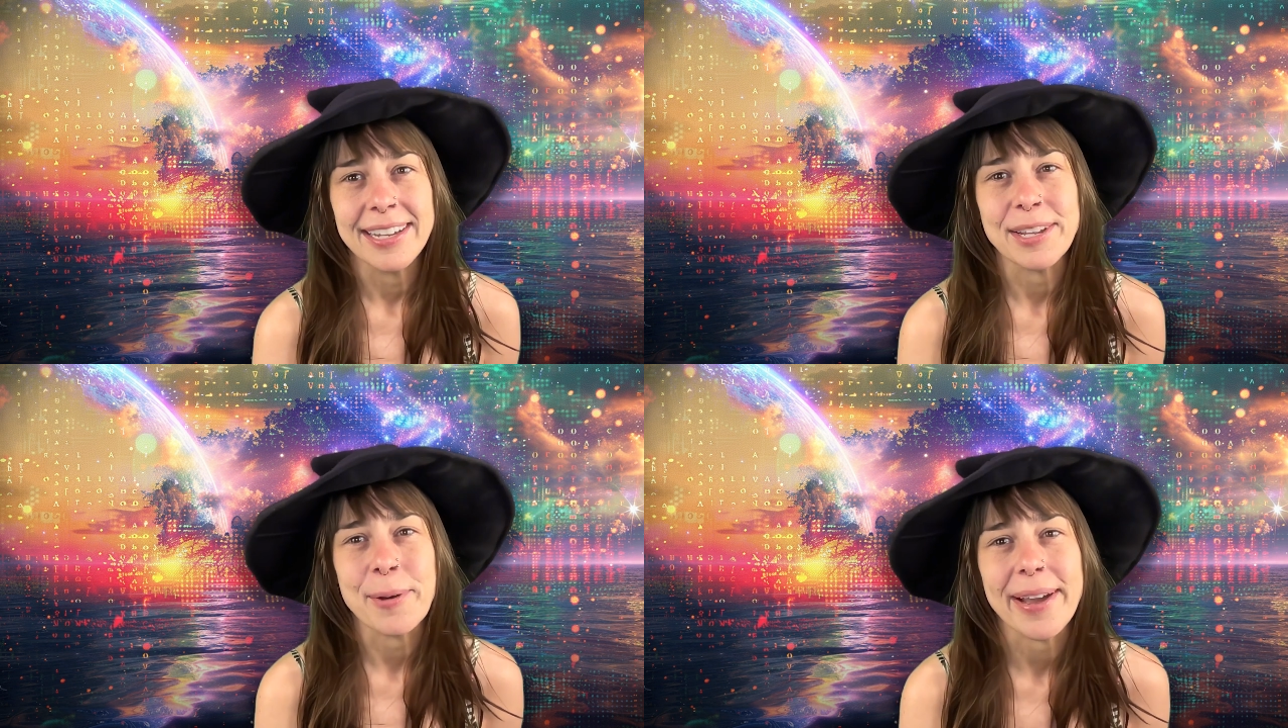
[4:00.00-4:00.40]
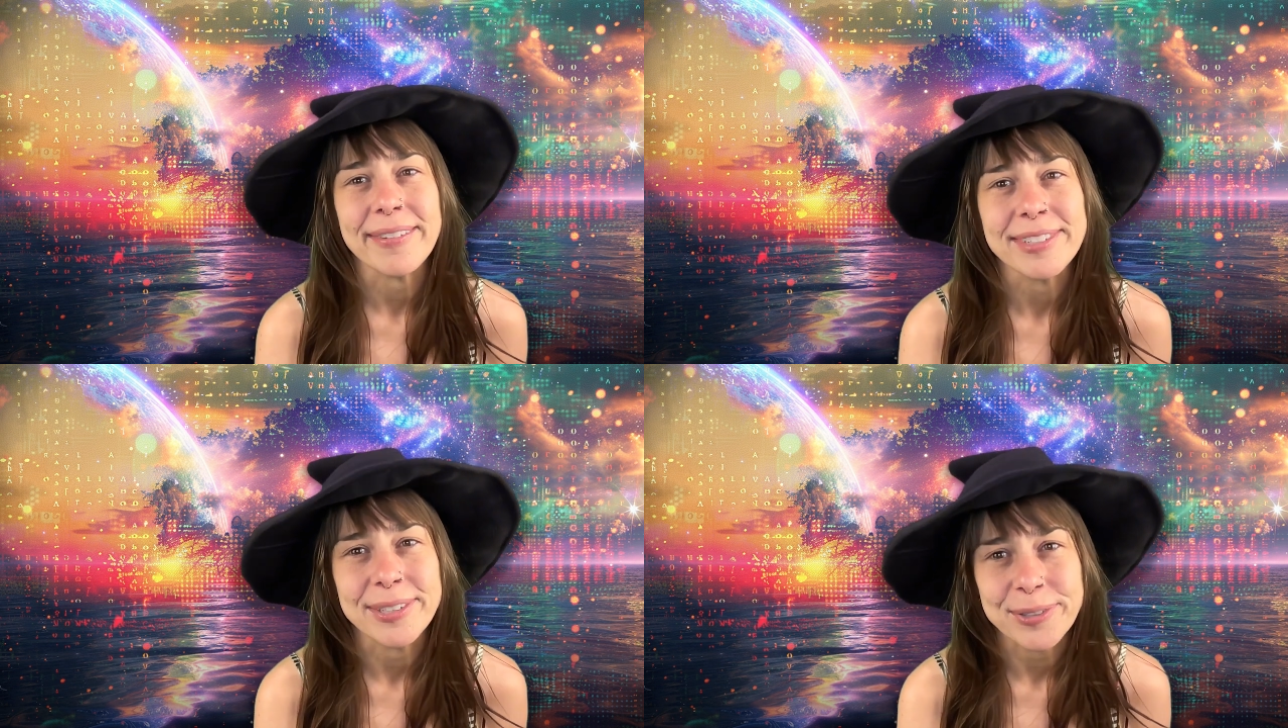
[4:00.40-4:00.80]
You
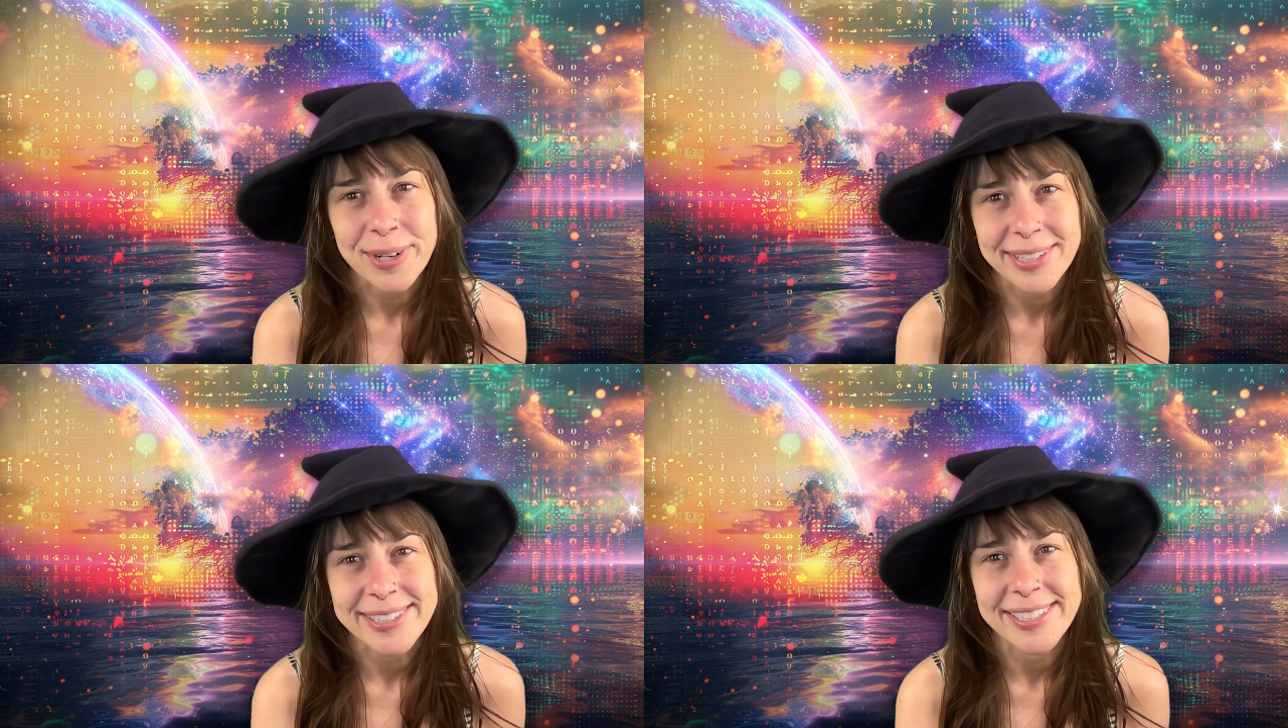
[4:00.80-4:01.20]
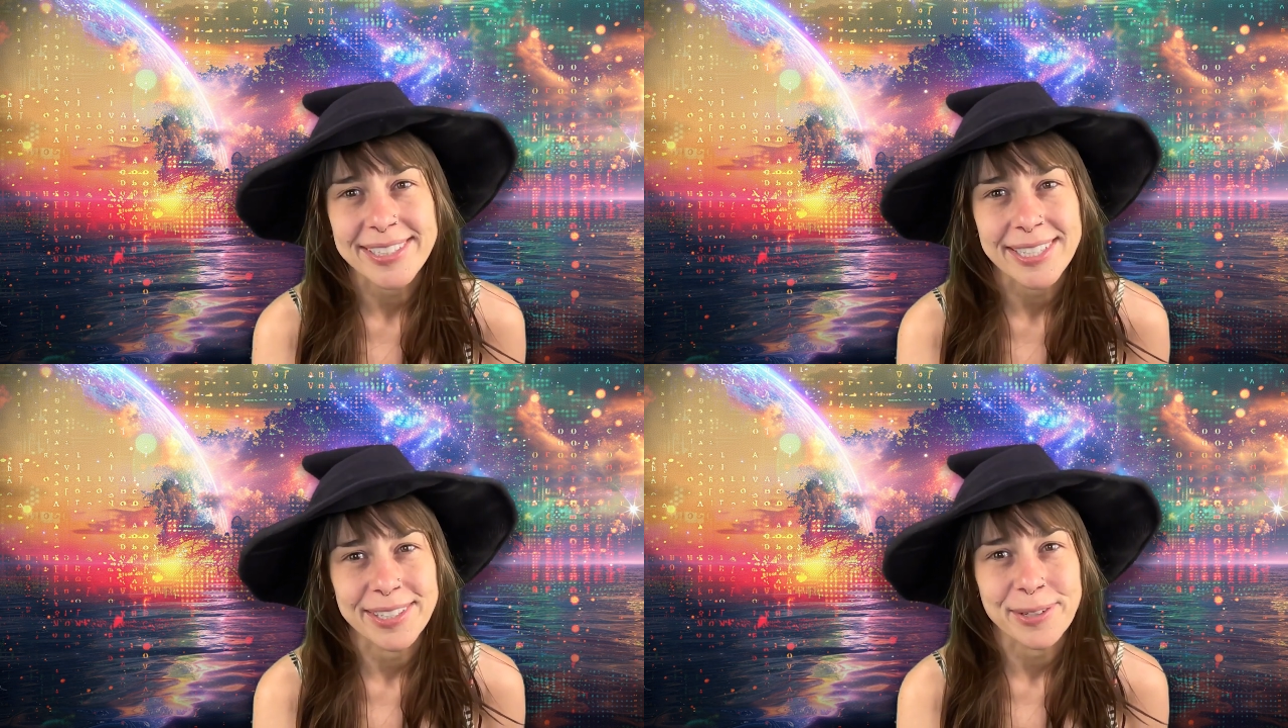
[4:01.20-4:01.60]
have to trust
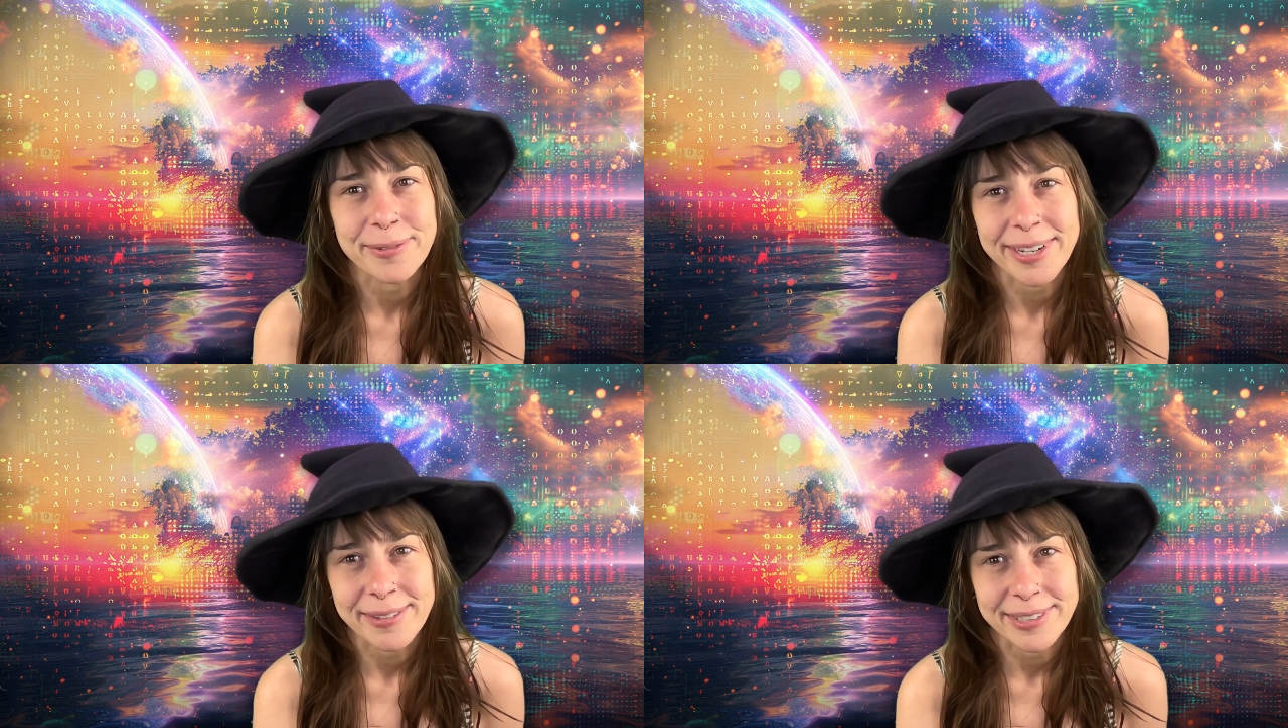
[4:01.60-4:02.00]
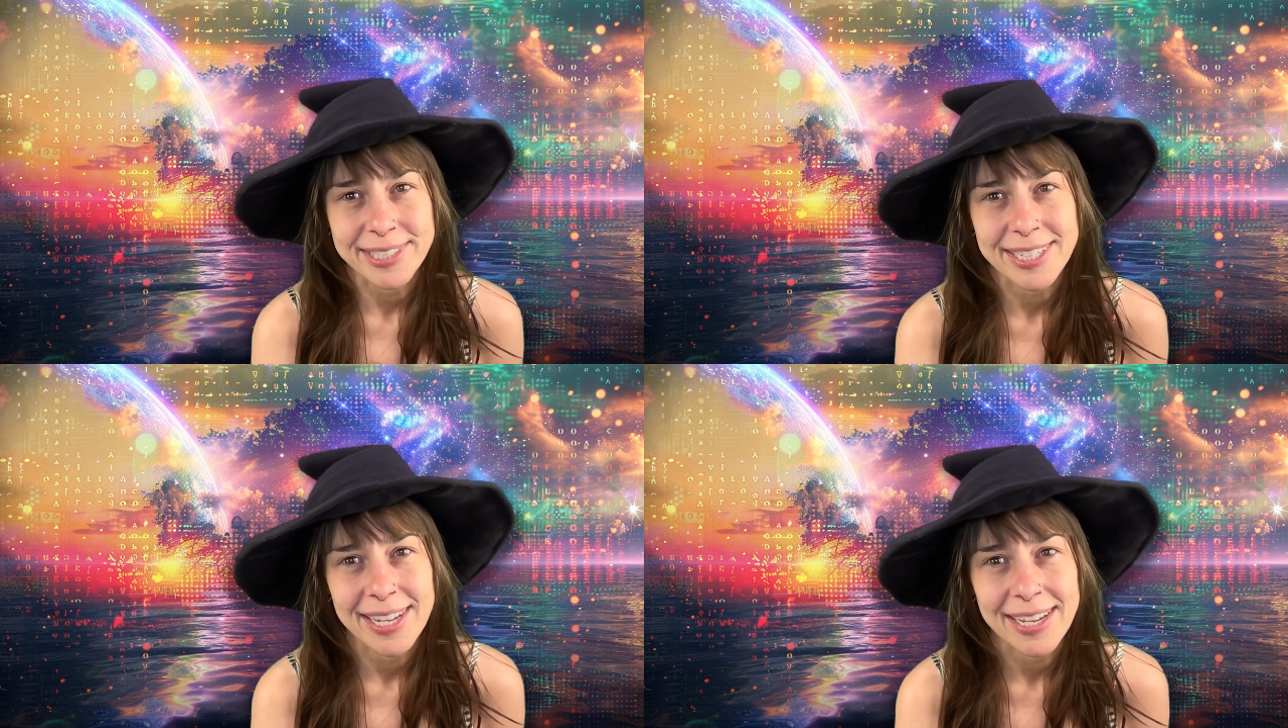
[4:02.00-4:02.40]
it's in your favor
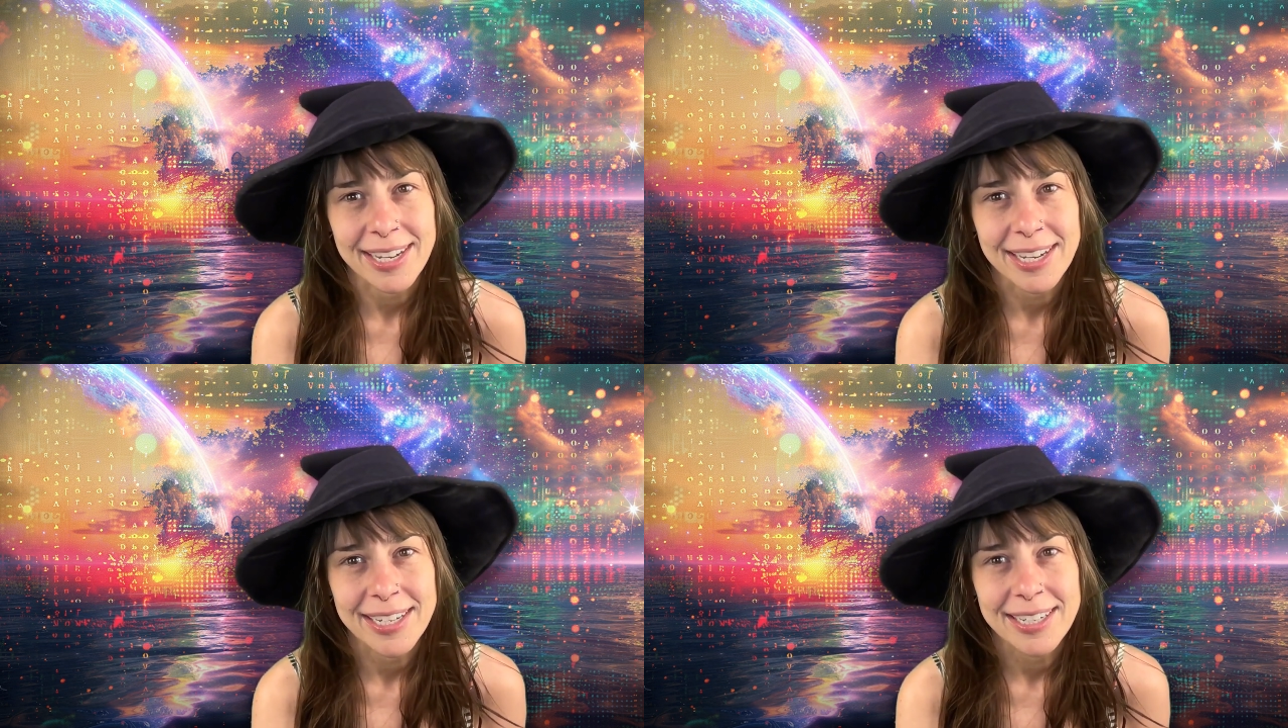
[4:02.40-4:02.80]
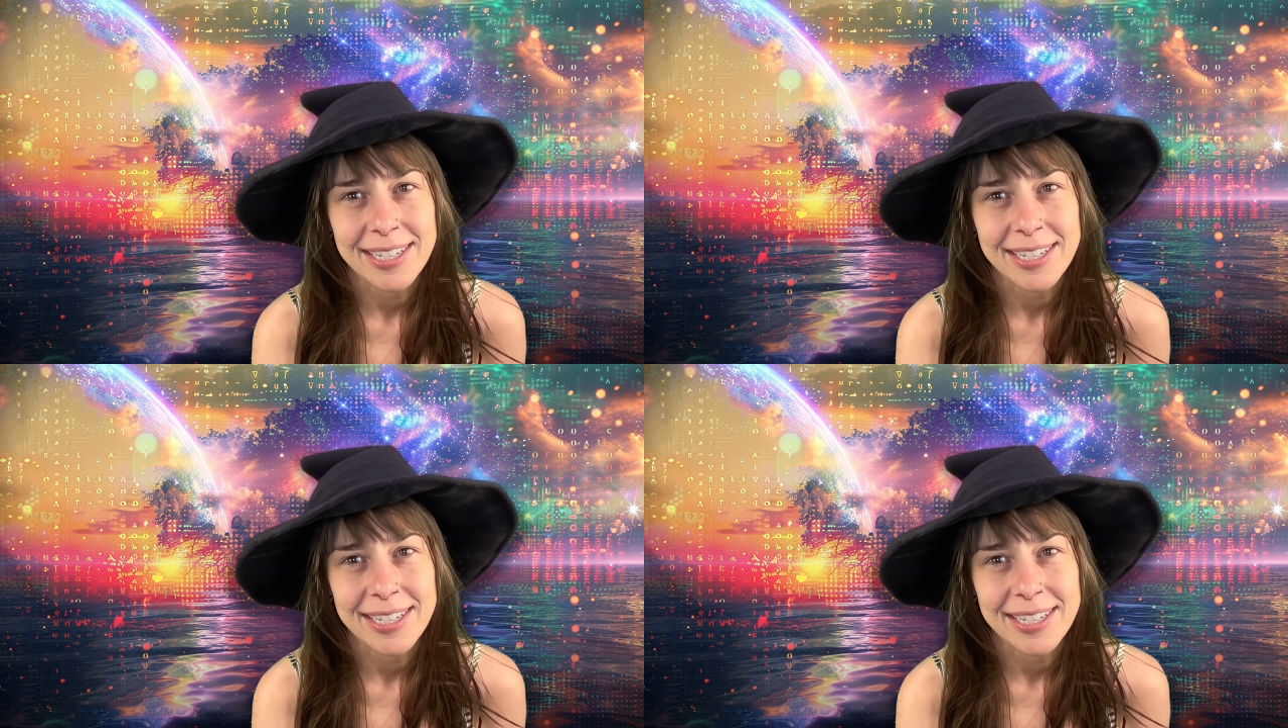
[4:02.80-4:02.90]
today.